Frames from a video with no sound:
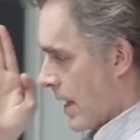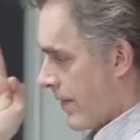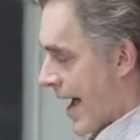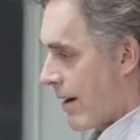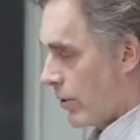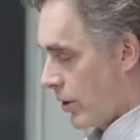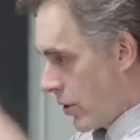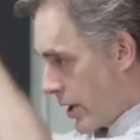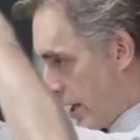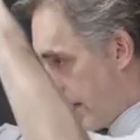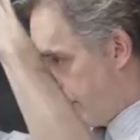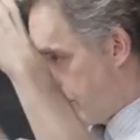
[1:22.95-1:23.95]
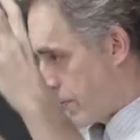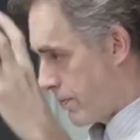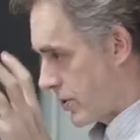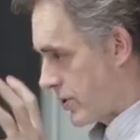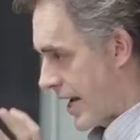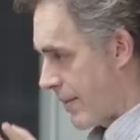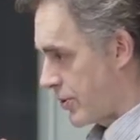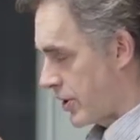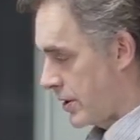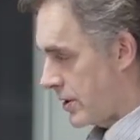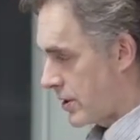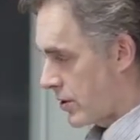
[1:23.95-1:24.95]
that will organize your
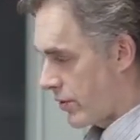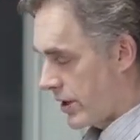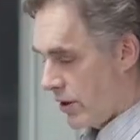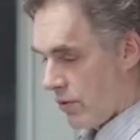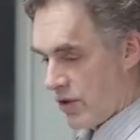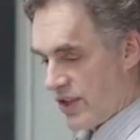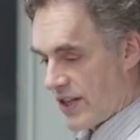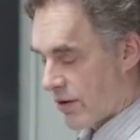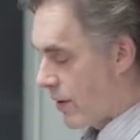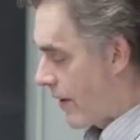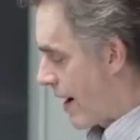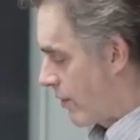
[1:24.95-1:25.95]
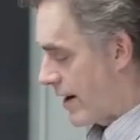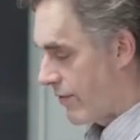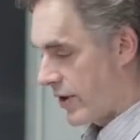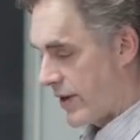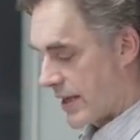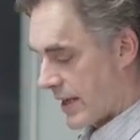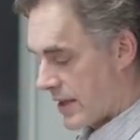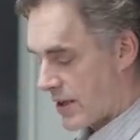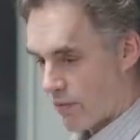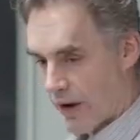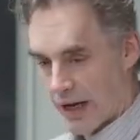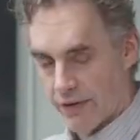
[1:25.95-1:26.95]
perceptions so that you zero out everything that
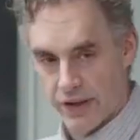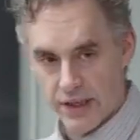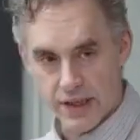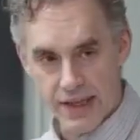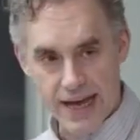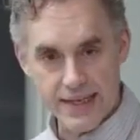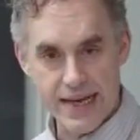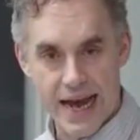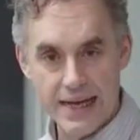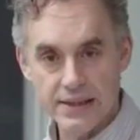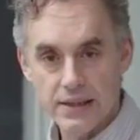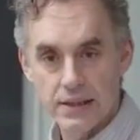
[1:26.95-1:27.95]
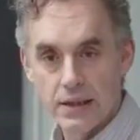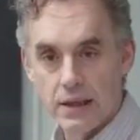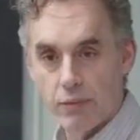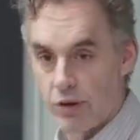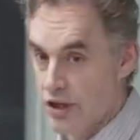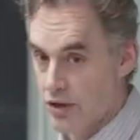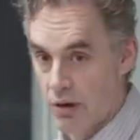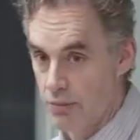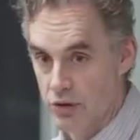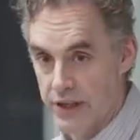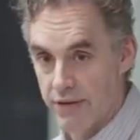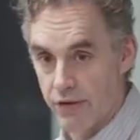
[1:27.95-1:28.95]
isn't relevant to that task, which is
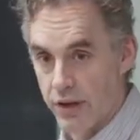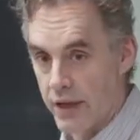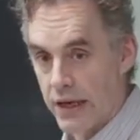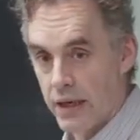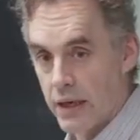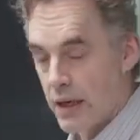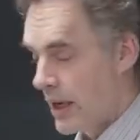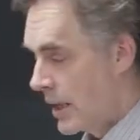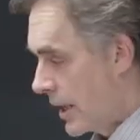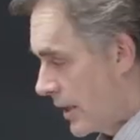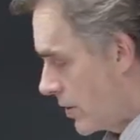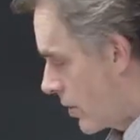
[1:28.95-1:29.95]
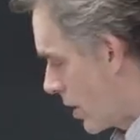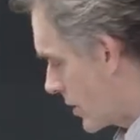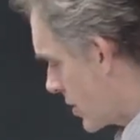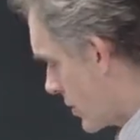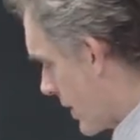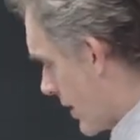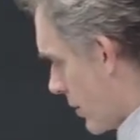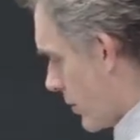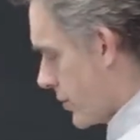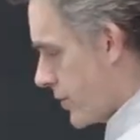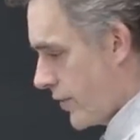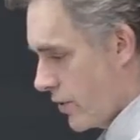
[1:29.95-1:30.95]
almost everything. You concentrate on
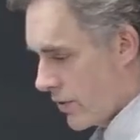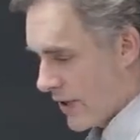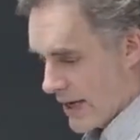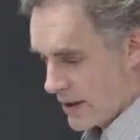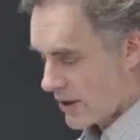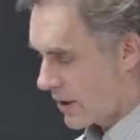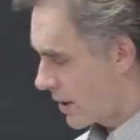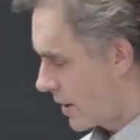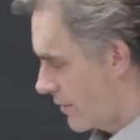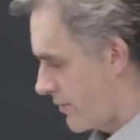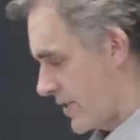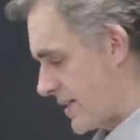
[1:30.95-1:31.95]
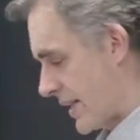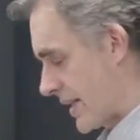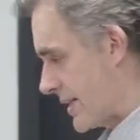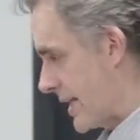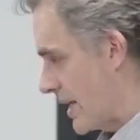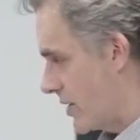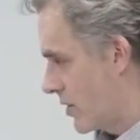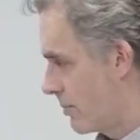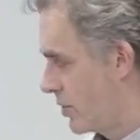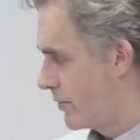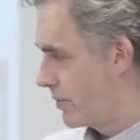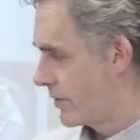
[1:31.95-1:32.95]
those few things that are going to facilitate your
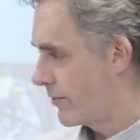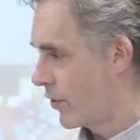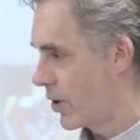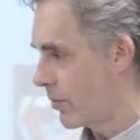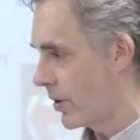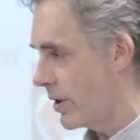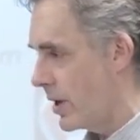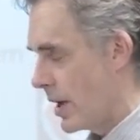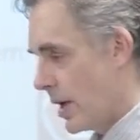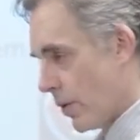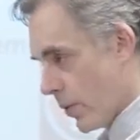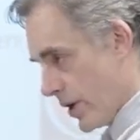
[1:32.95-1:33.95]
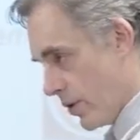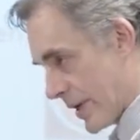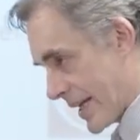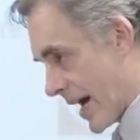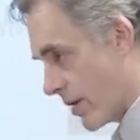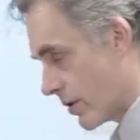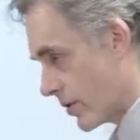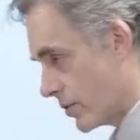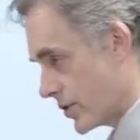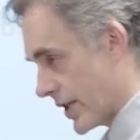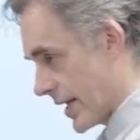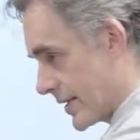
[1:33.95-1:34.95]
movement forward. When you encounter
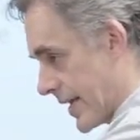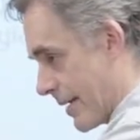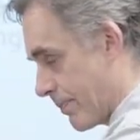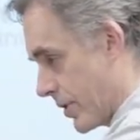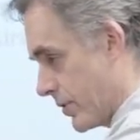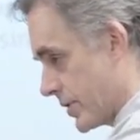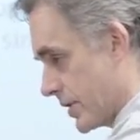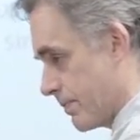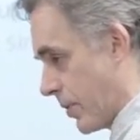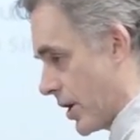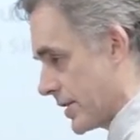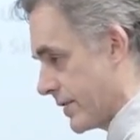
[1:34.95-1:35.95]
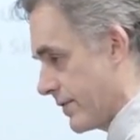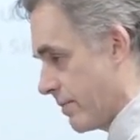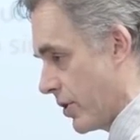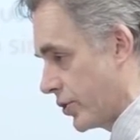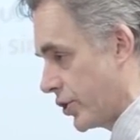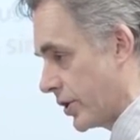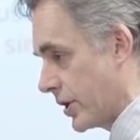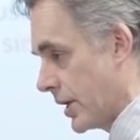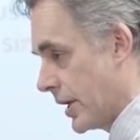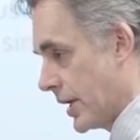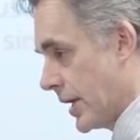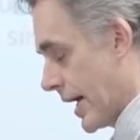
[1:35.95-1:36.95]
those things, that produces positive emotion
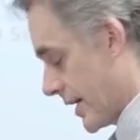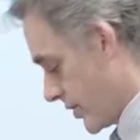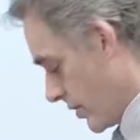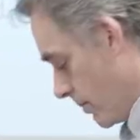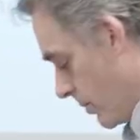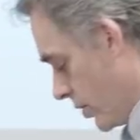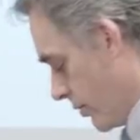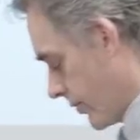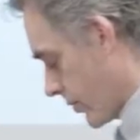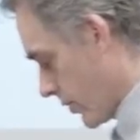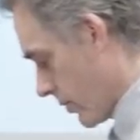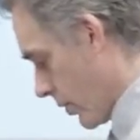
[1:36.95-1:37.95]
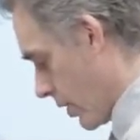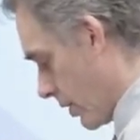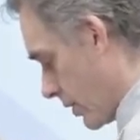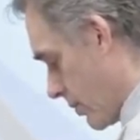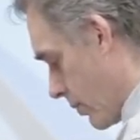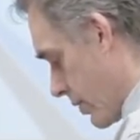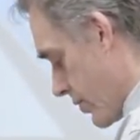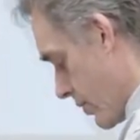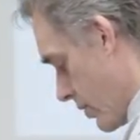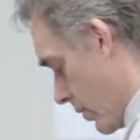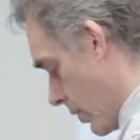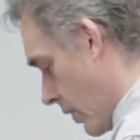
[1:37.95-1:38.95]
as you move through the world towards
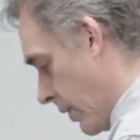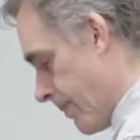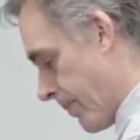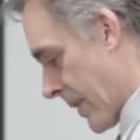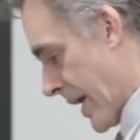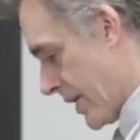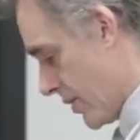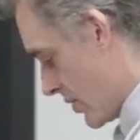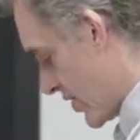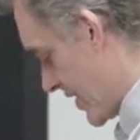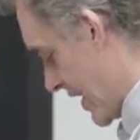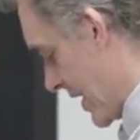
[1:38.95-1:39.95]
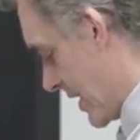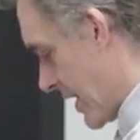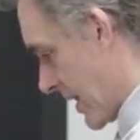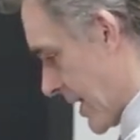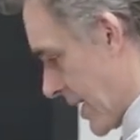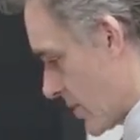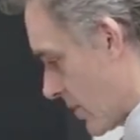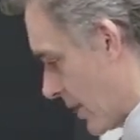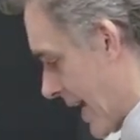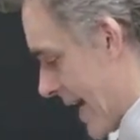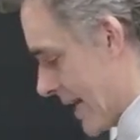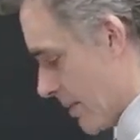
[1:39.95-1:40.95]
your goal, and you see that things are
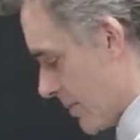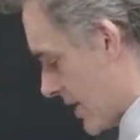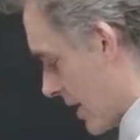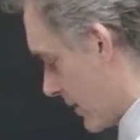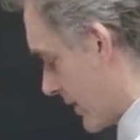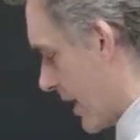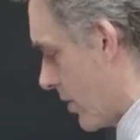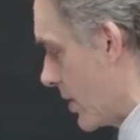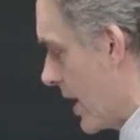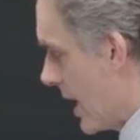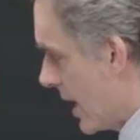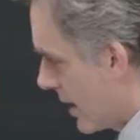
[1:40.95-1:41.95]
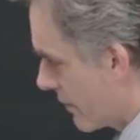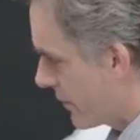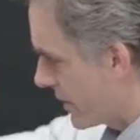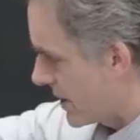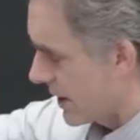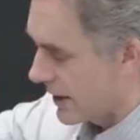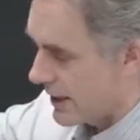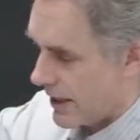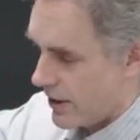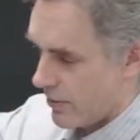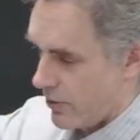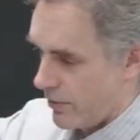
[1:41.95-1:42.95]
laying themselves out that
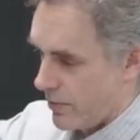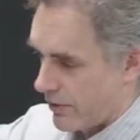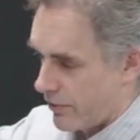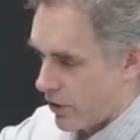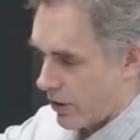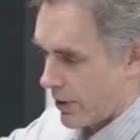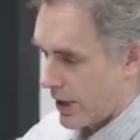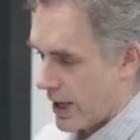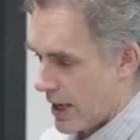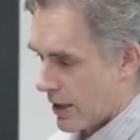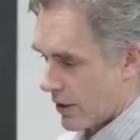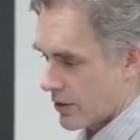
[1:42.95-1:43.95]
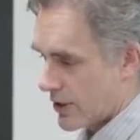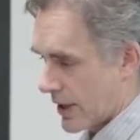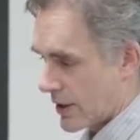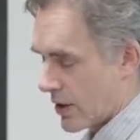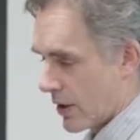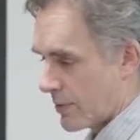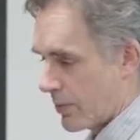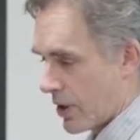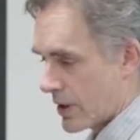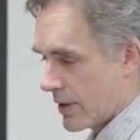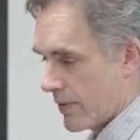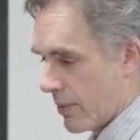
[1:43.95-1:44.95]
facilitate your movement forward. Those things cause
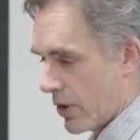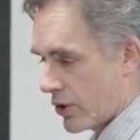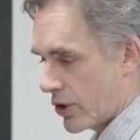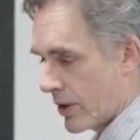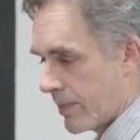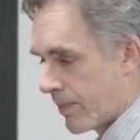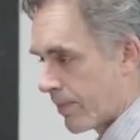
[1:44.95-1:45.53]
positive emotion.